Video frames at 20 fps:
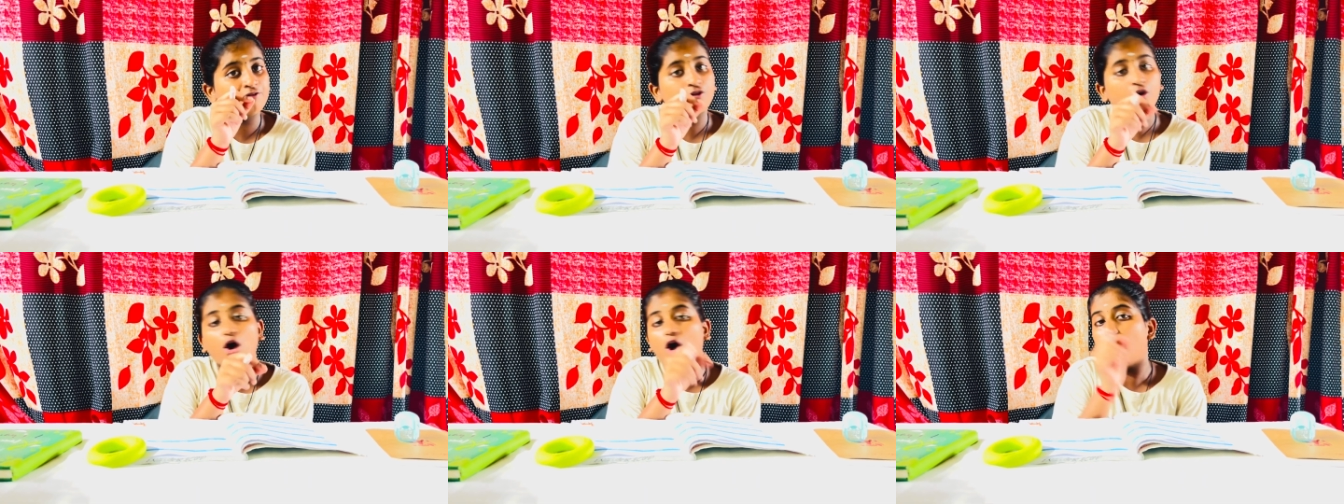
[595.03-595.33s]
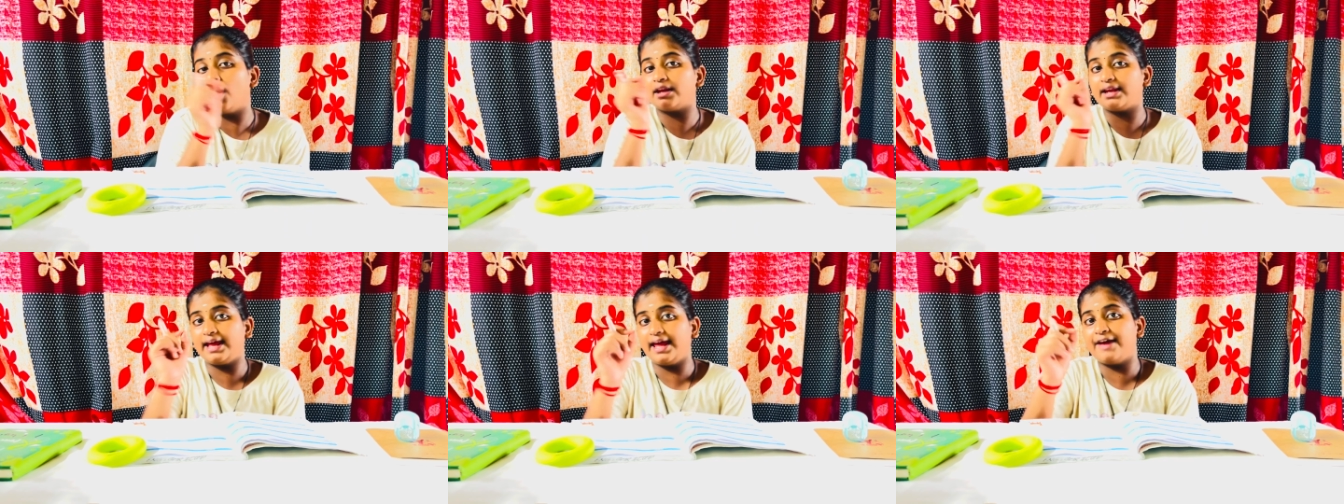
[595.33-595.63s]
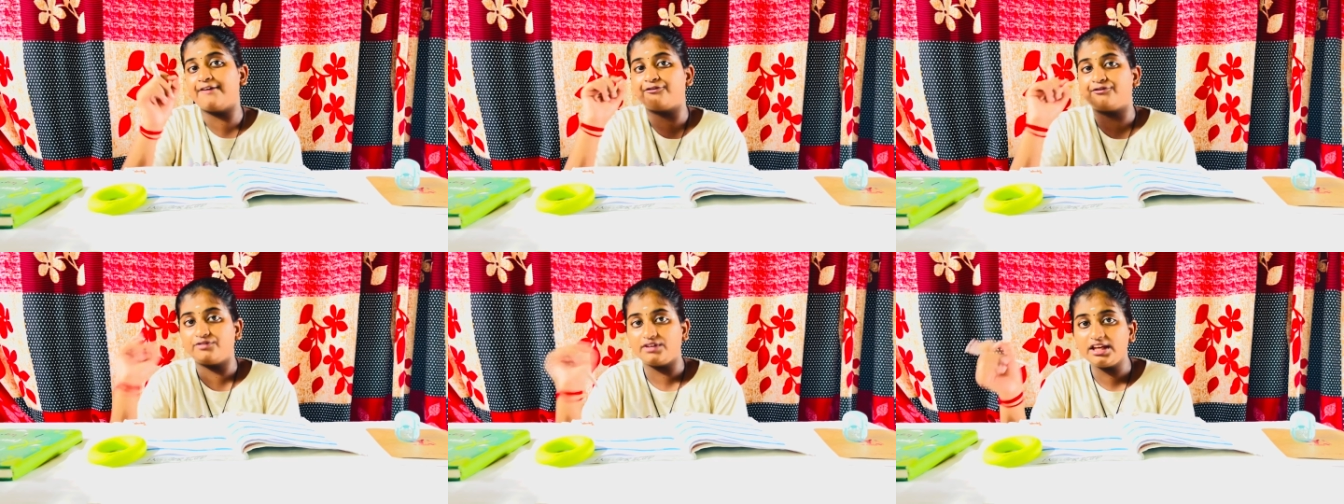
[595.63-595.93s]
or
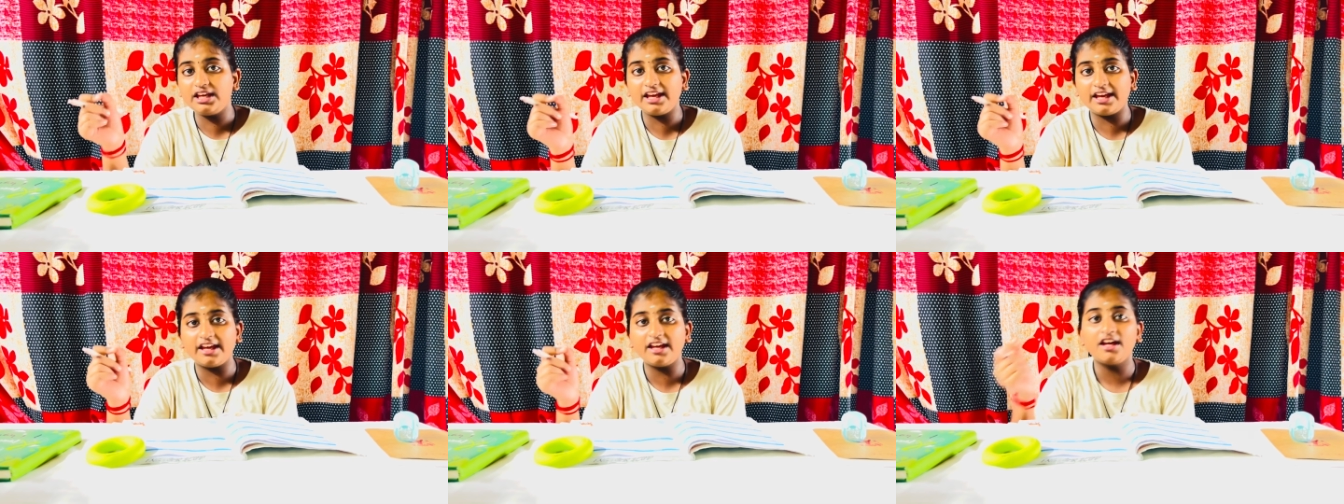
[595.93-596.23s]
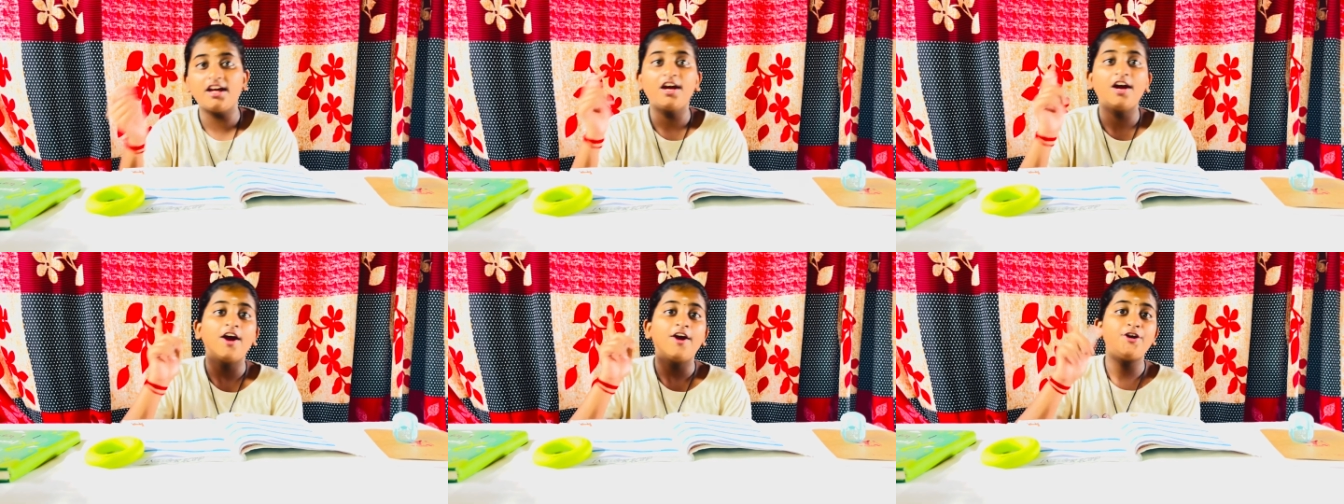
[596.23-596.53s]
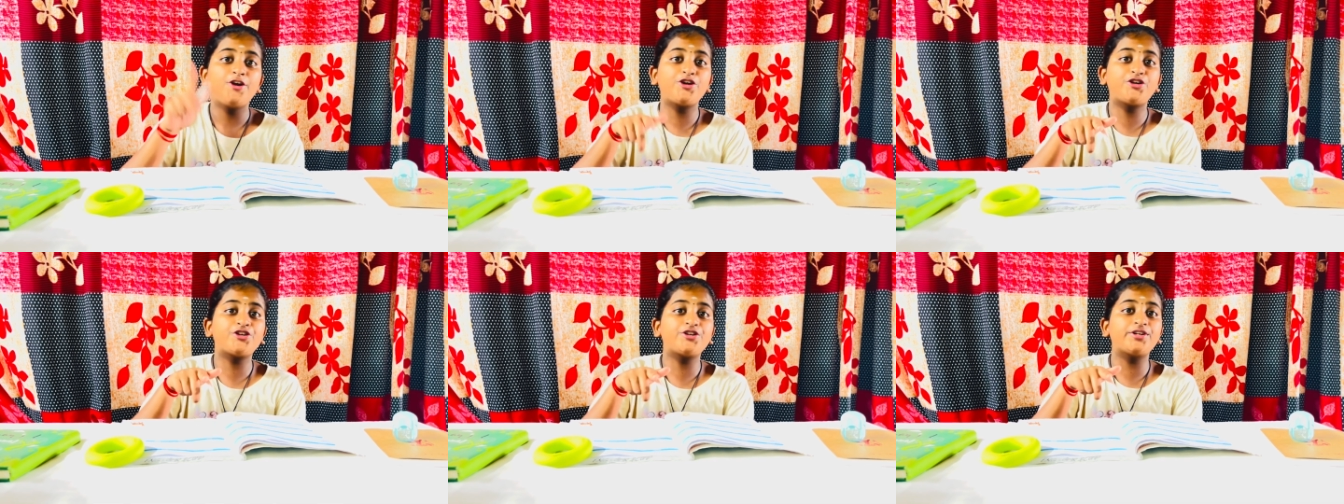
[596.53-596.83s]
FE,
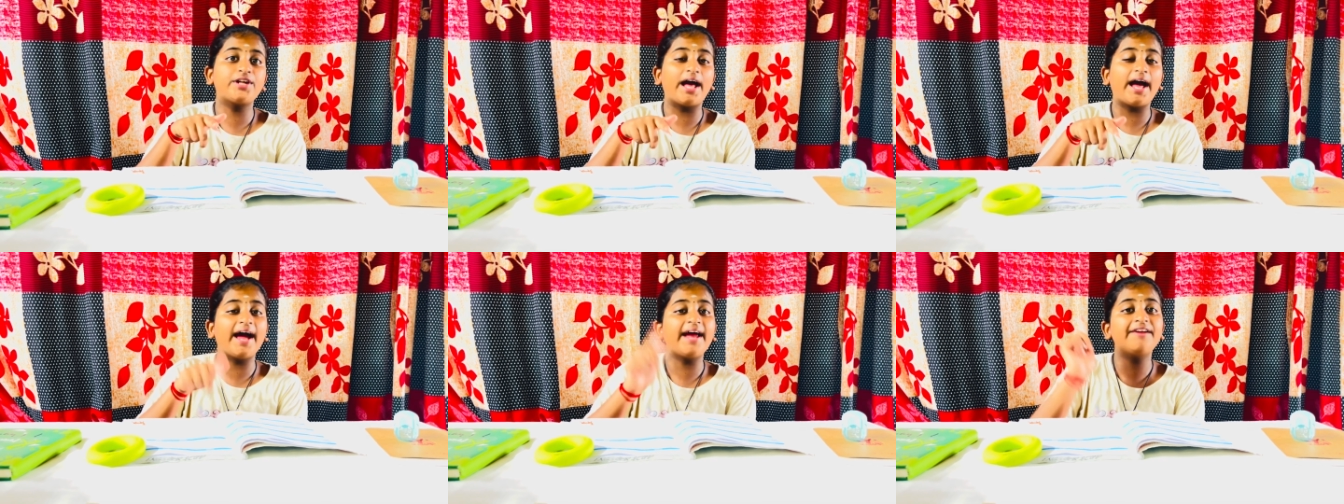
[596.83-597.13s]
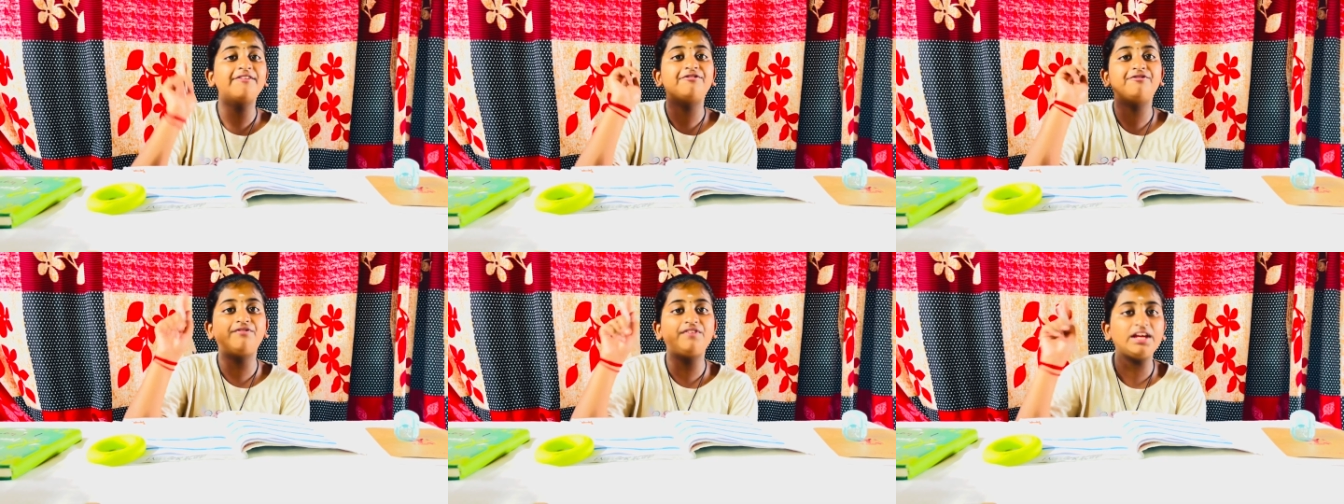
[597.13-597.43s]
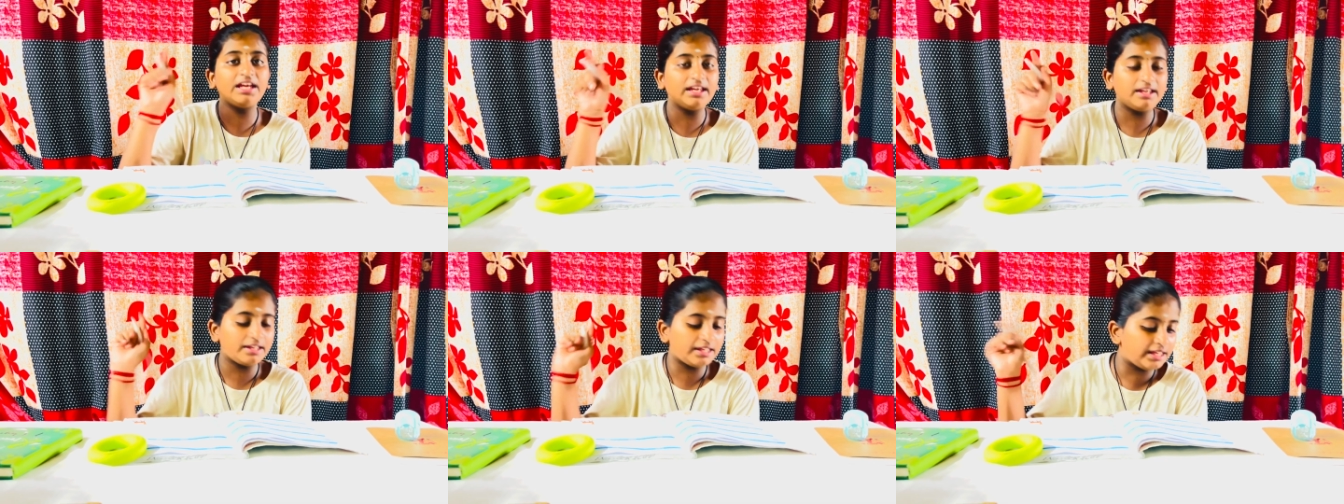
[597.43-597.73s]
you should add
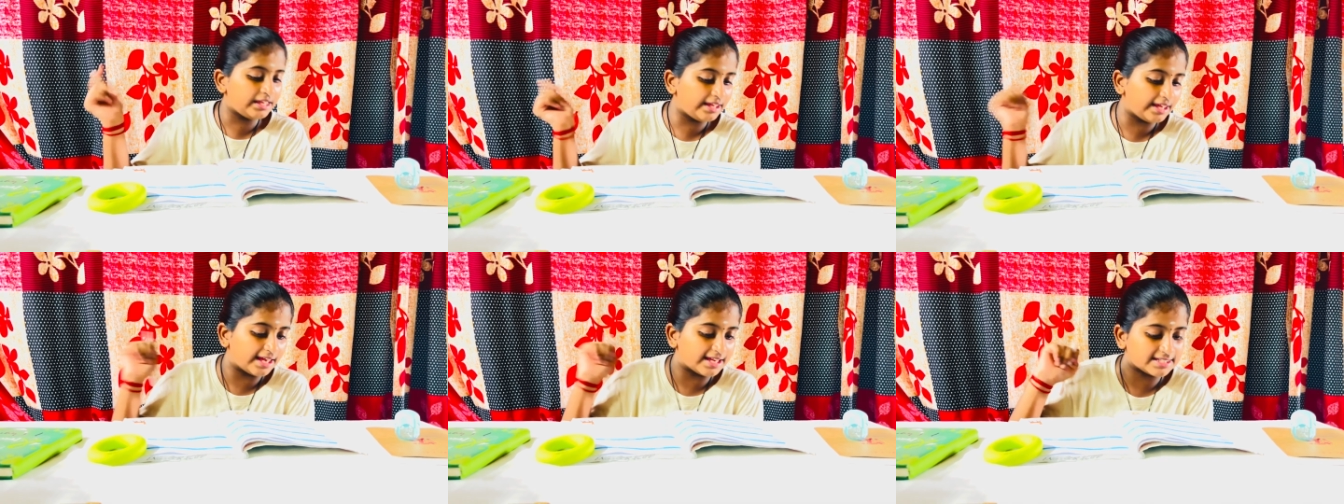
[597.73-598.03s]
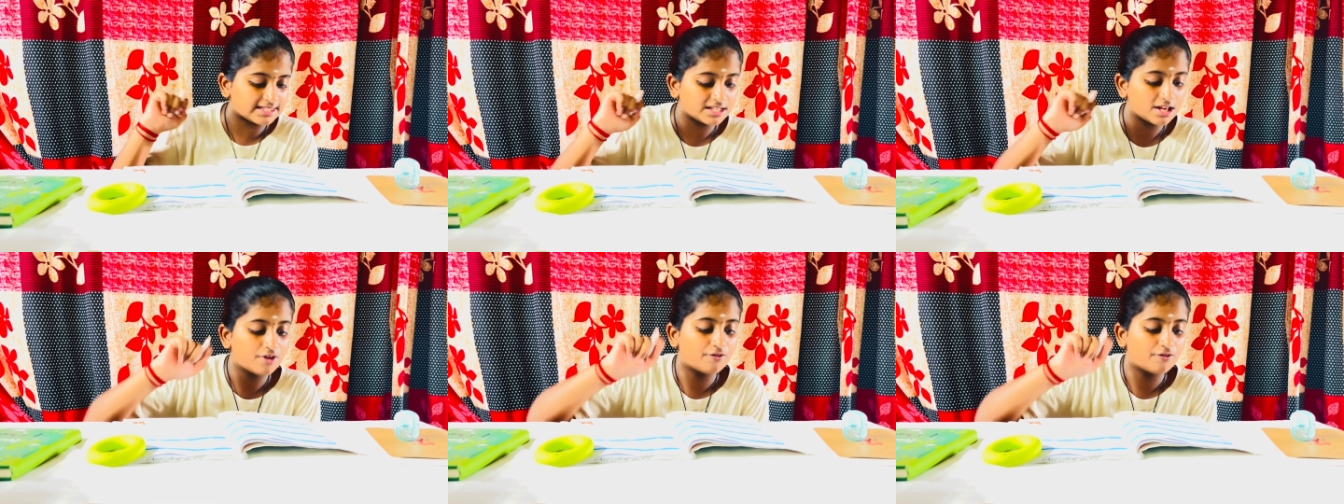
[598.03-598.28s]
VES.